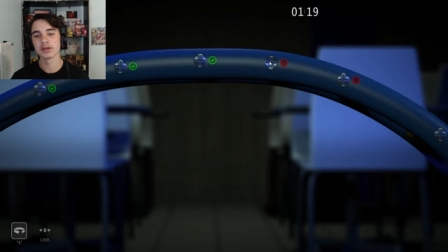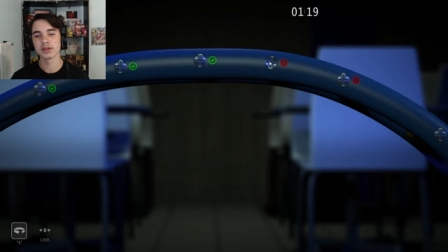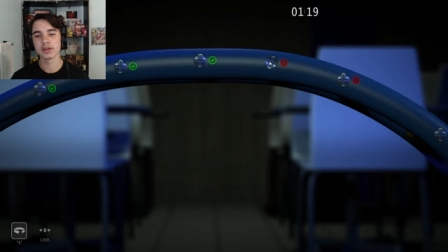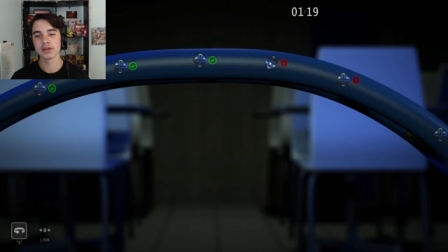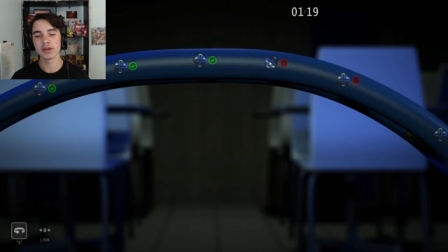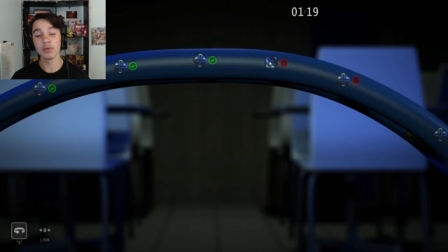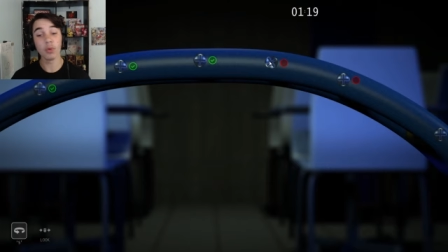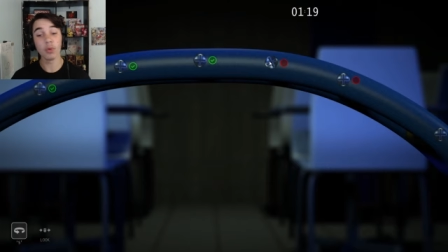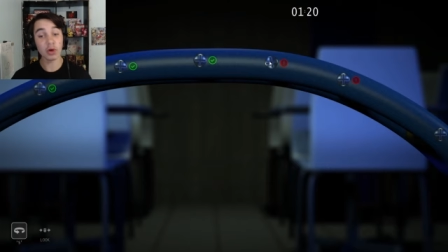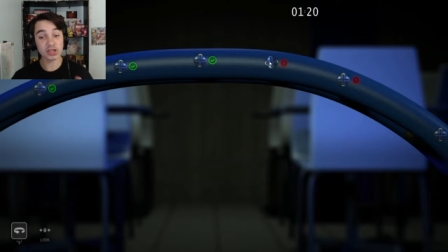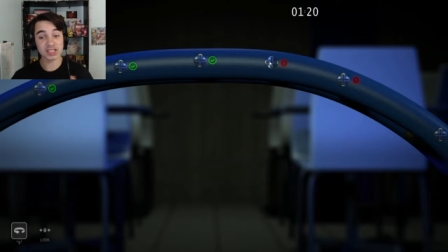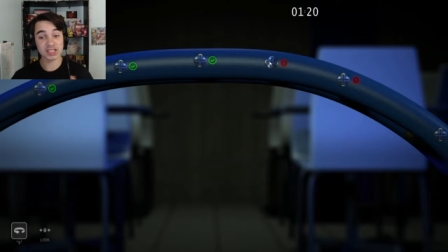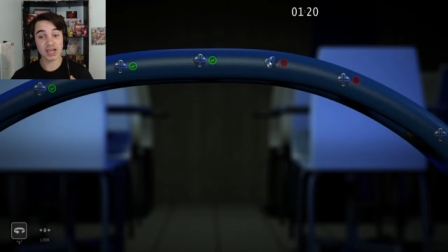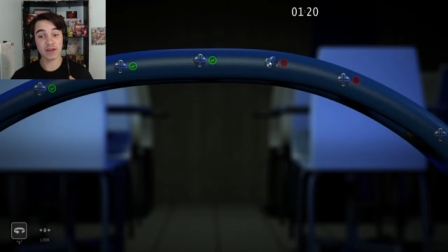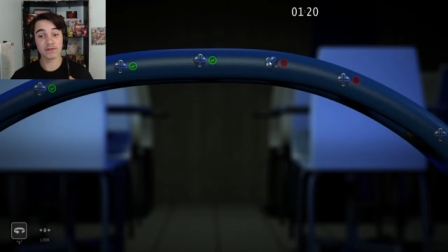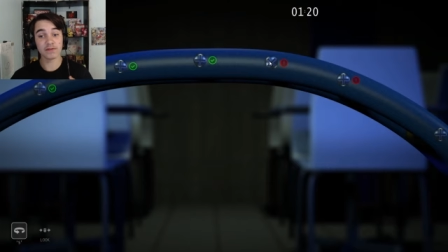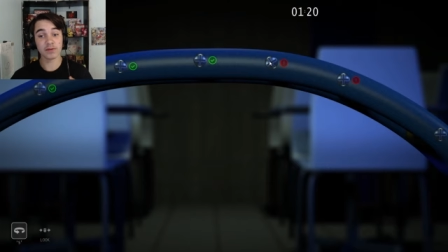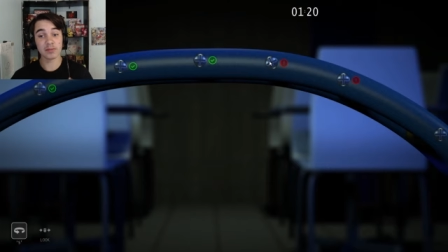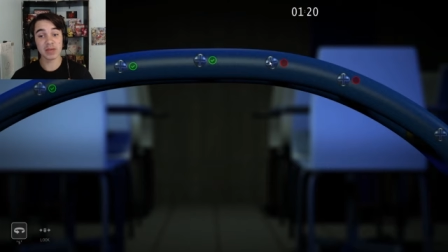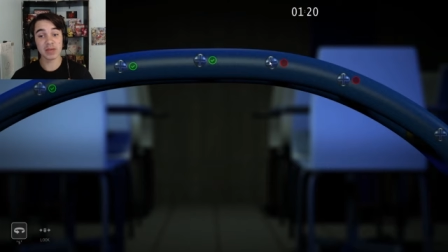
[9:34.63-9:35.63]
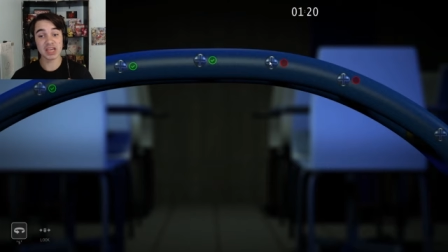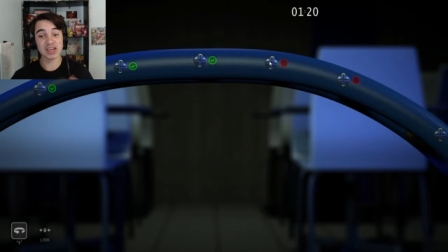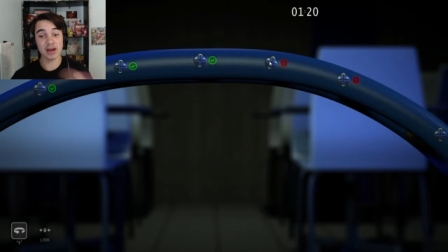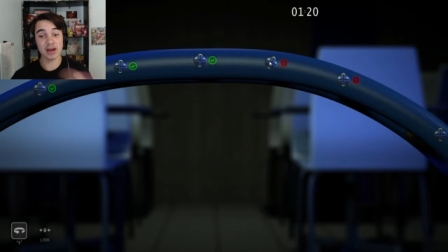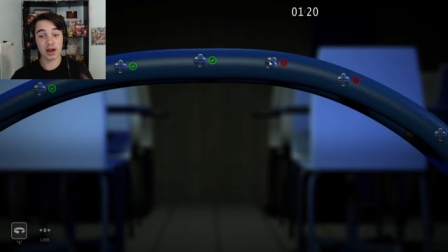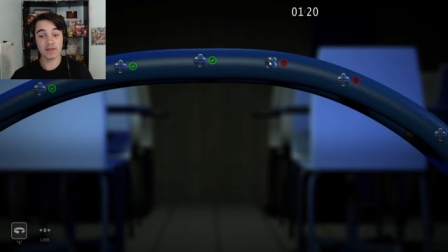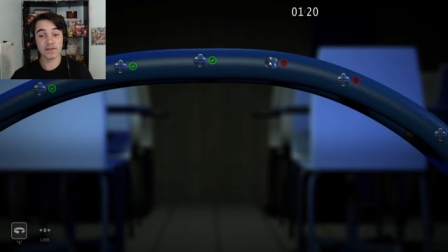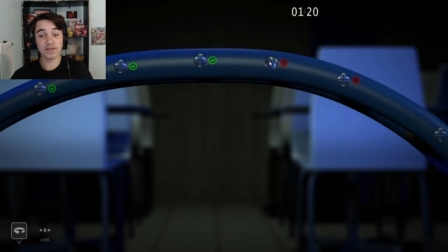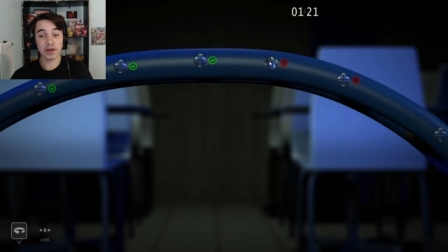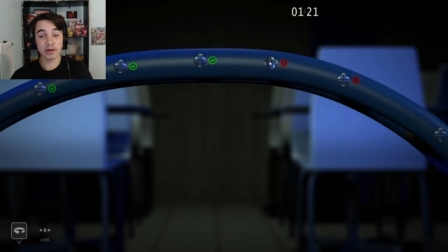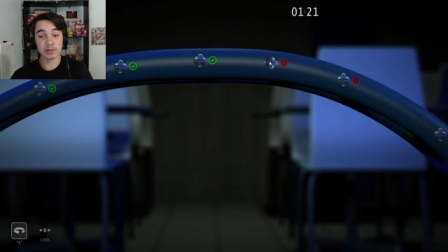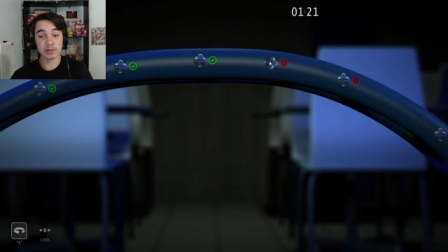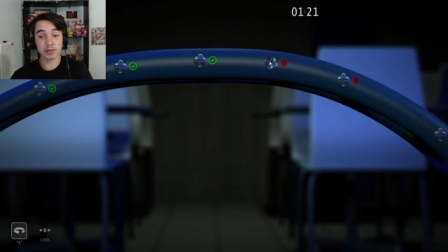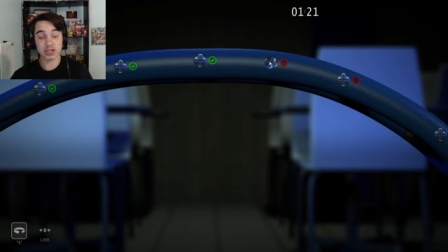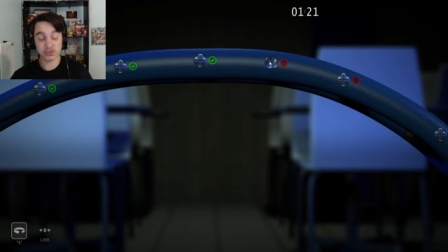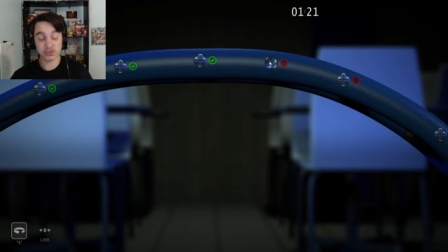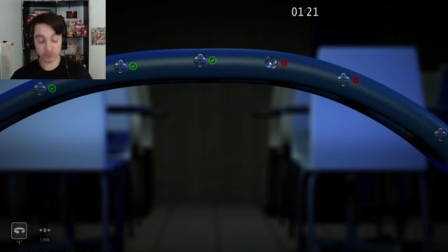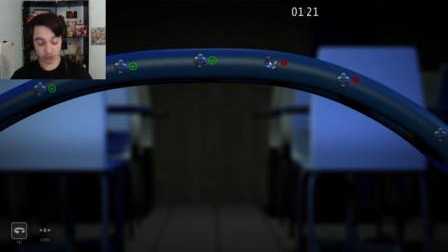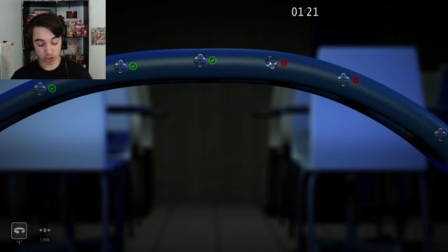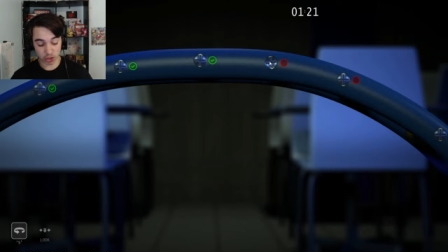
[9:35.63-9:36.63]
It works out for me, not very much
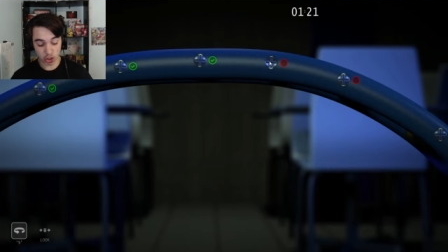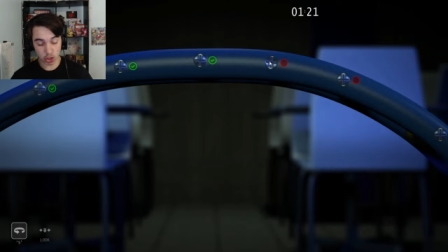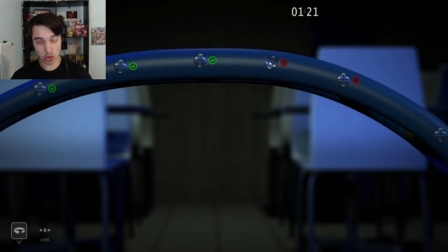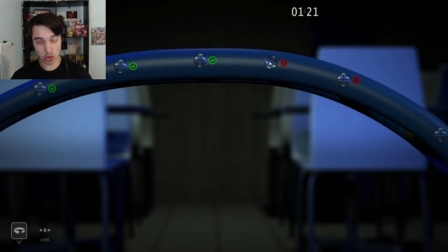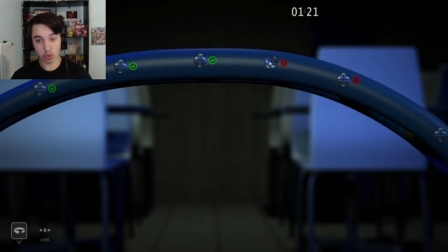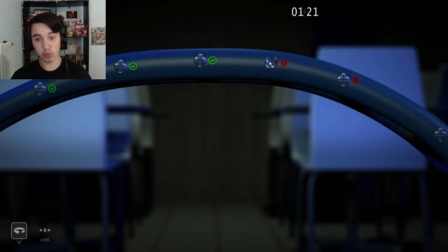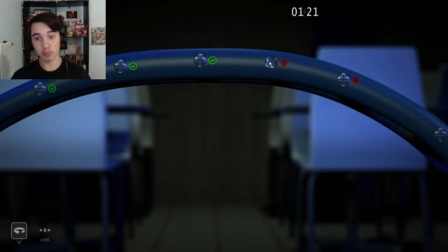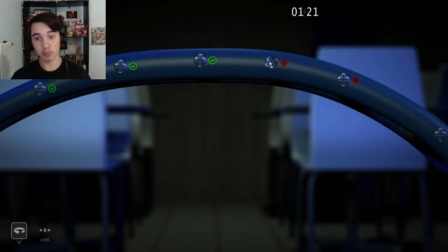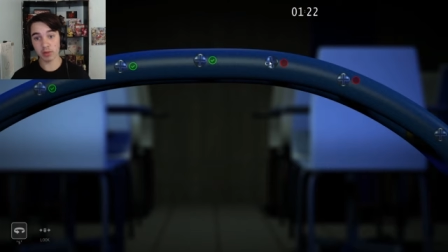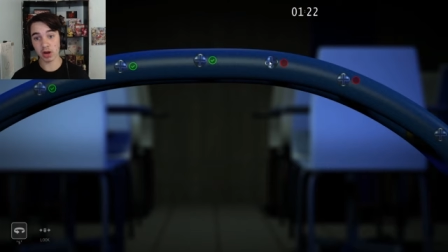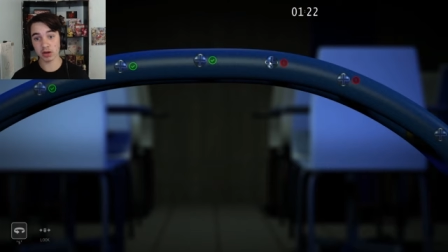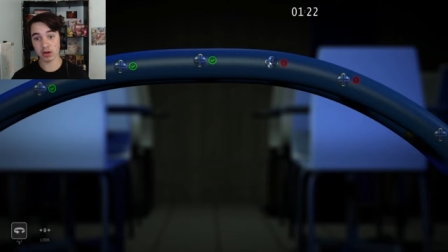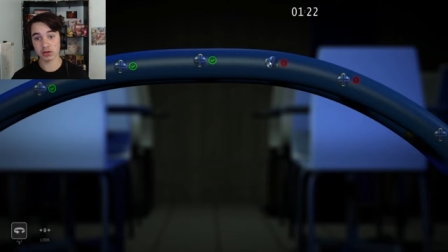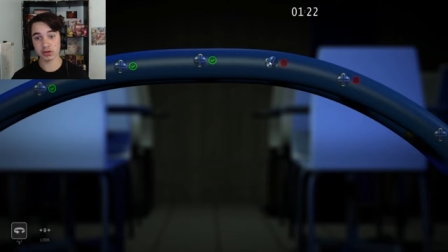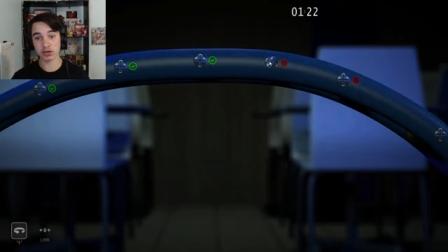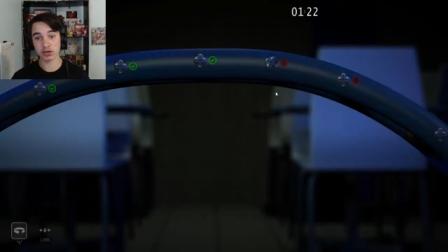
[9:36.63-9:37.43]
for you, but, you